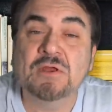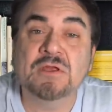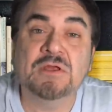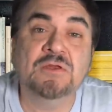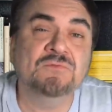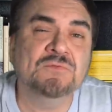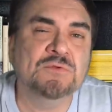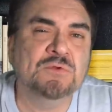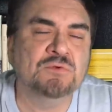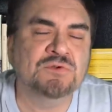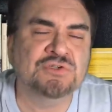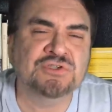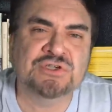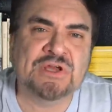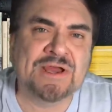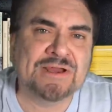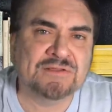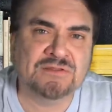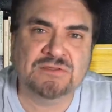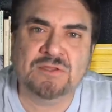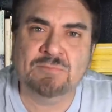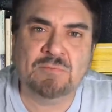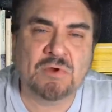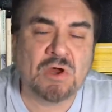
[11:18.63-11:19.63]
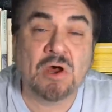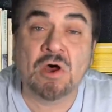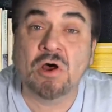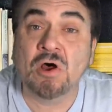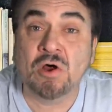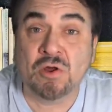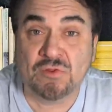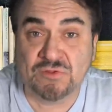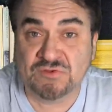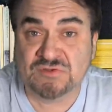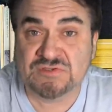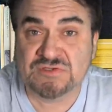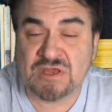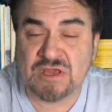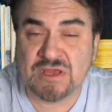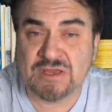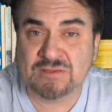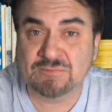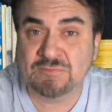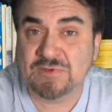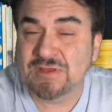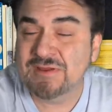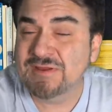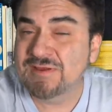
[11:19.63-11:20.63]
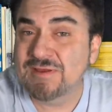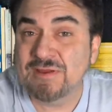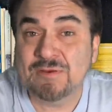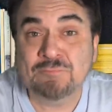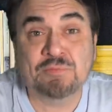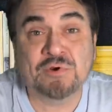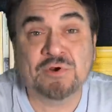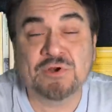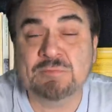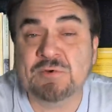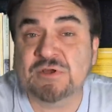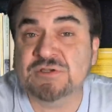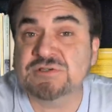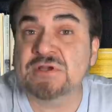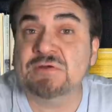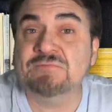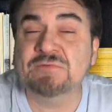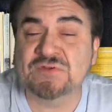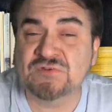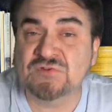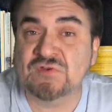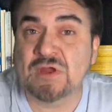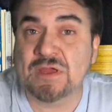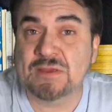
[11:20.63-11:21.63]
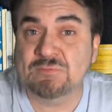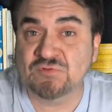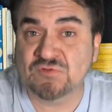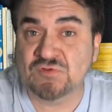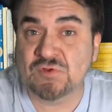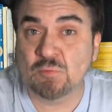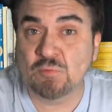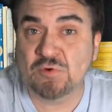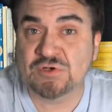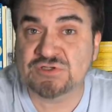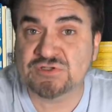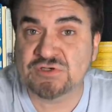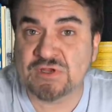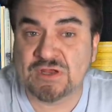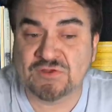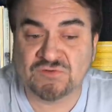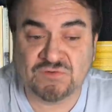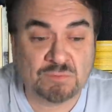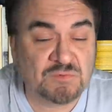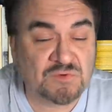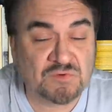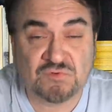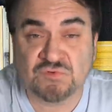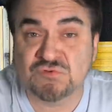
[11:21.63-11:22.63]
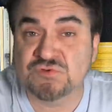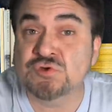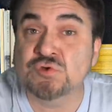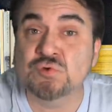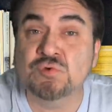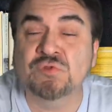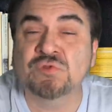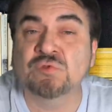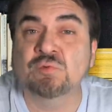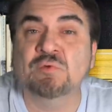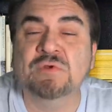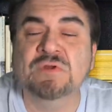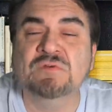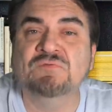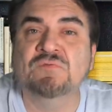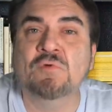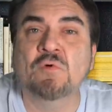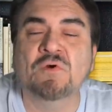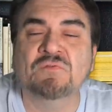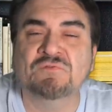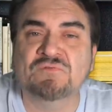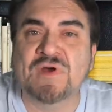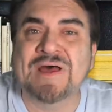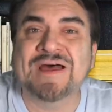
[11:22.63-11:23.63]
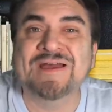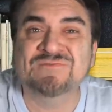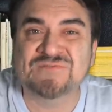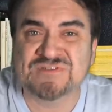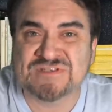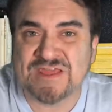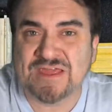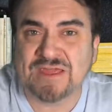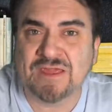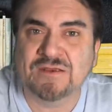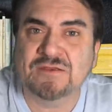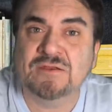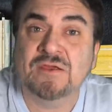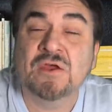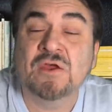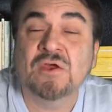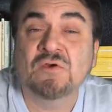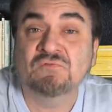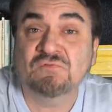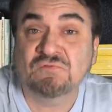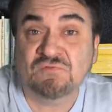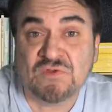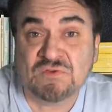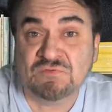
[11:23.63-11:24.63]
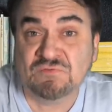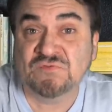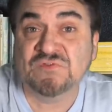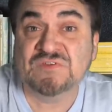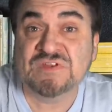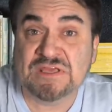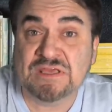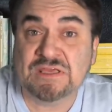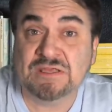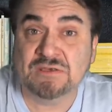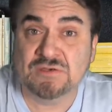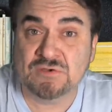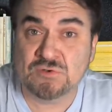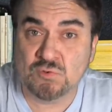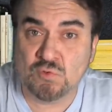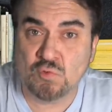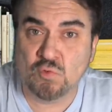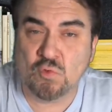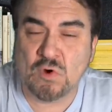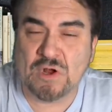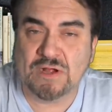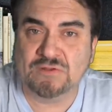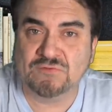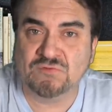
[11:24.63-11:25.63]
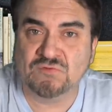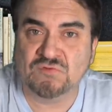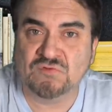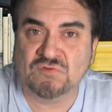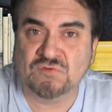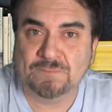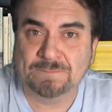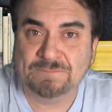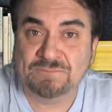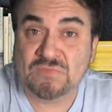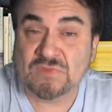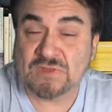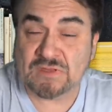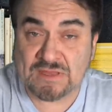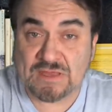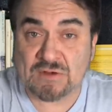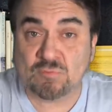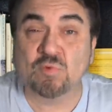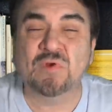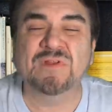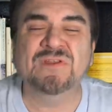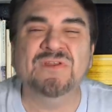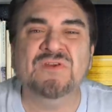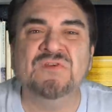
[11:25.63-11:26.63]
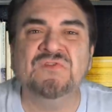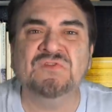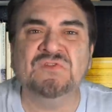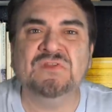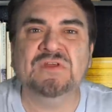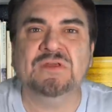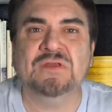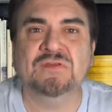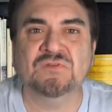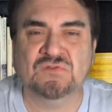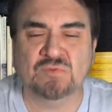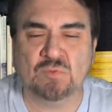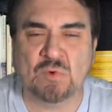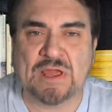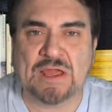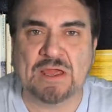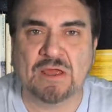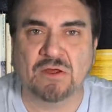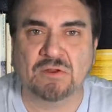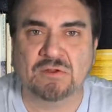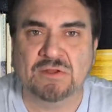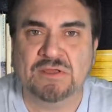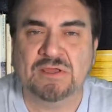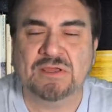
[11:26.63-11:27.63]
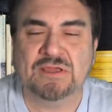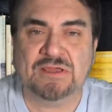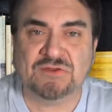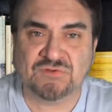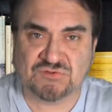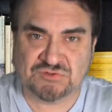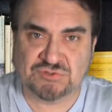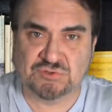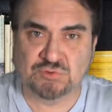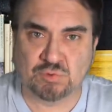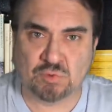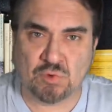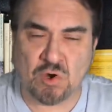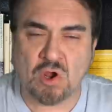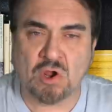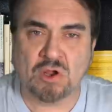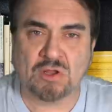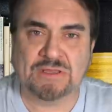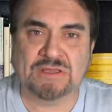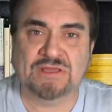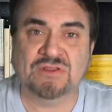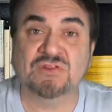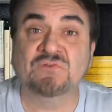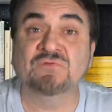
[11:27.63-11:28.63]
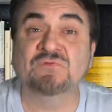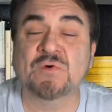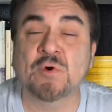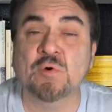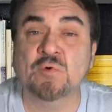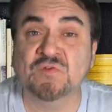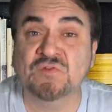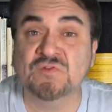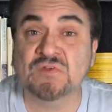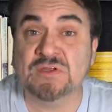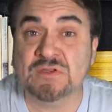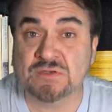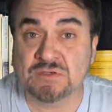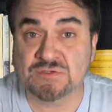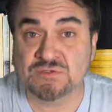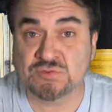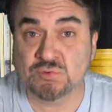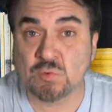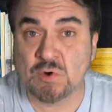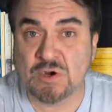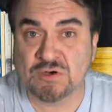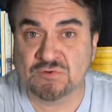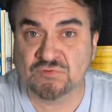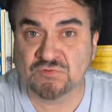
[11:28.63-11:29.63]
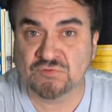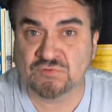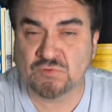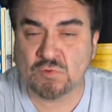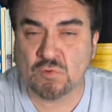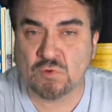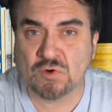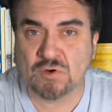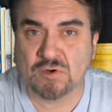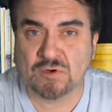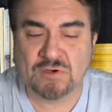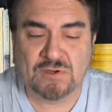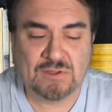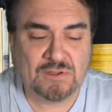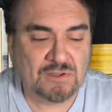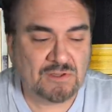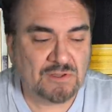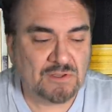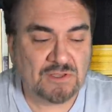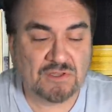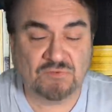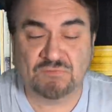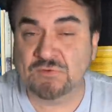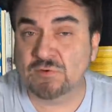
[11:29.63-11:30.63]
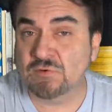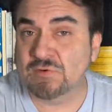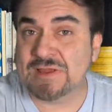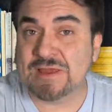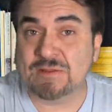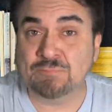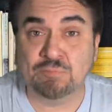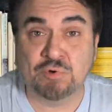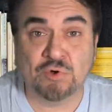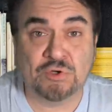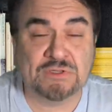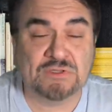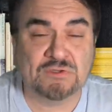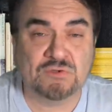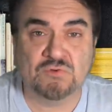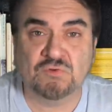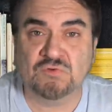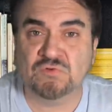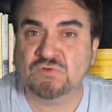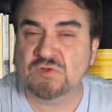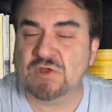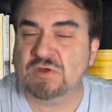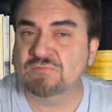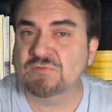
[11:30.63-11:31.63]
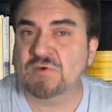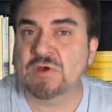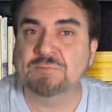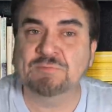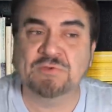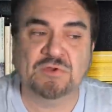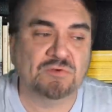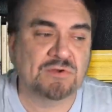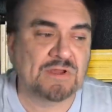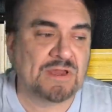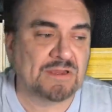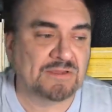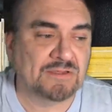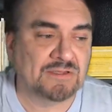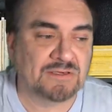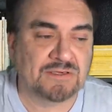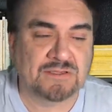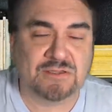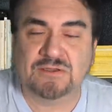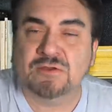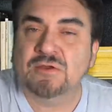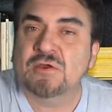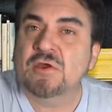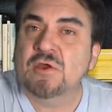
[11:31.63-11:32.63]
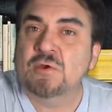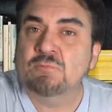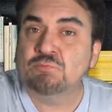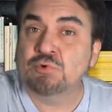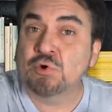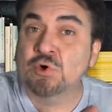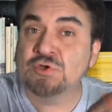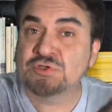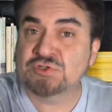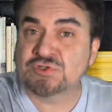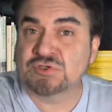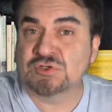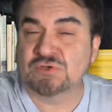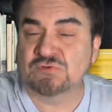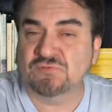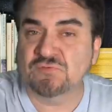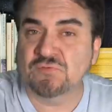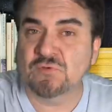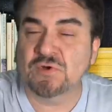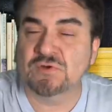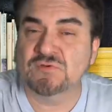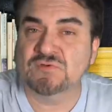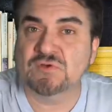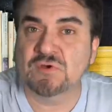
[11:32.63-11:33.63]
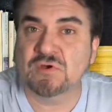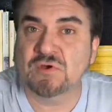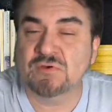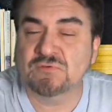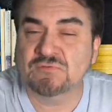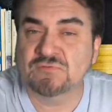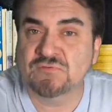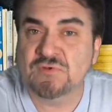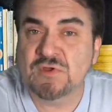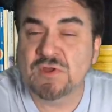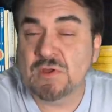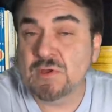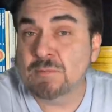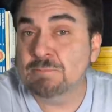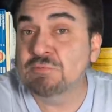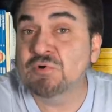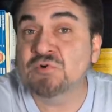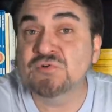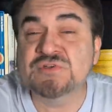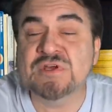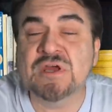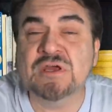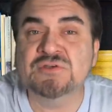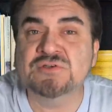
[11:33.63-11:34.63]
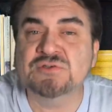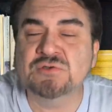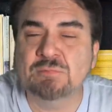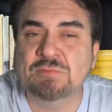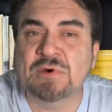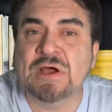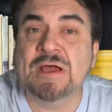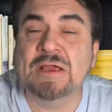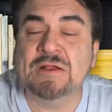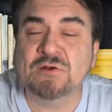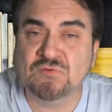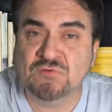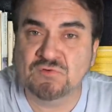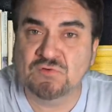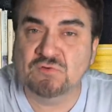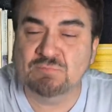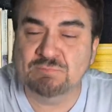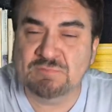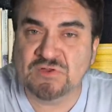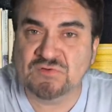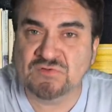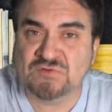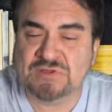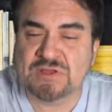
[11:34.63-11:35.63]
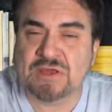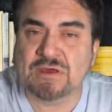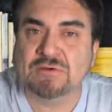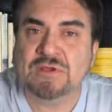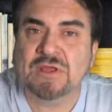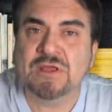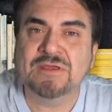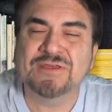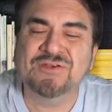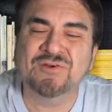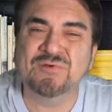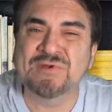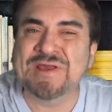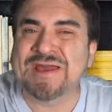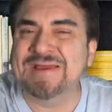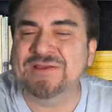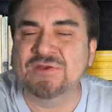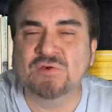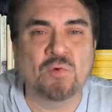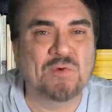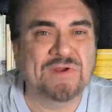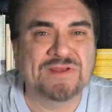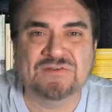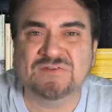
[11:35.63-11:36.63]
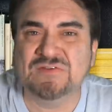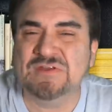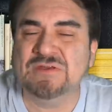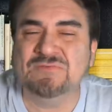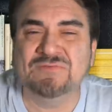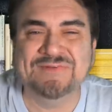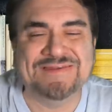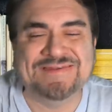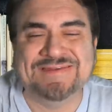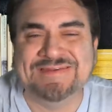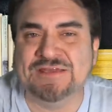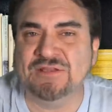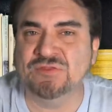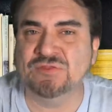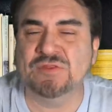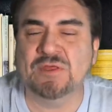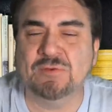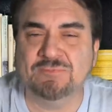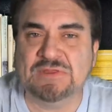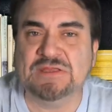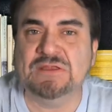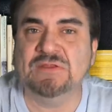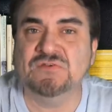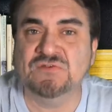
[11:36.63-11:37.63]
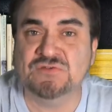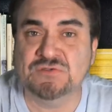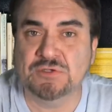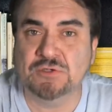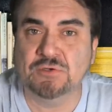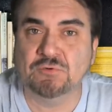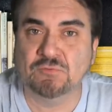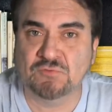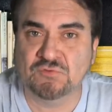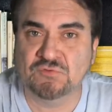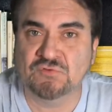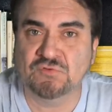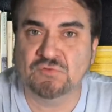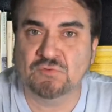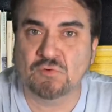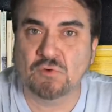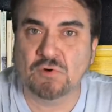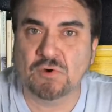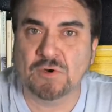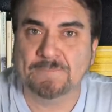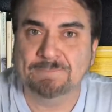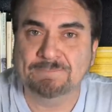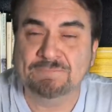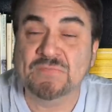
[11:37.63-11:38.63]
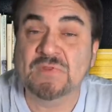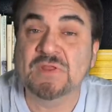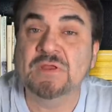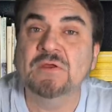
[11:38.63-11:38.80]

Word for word: If you check them all the time, pretty much every time someone checks them, there's two, three, four, five, ten, fifteen new ones. Again, we're listing as well. It's drawing the folks into our store. If you're not putting new stuff up, you're not getting pushed in front of potential buyers, you're missing out. You're not going to even get them into your store.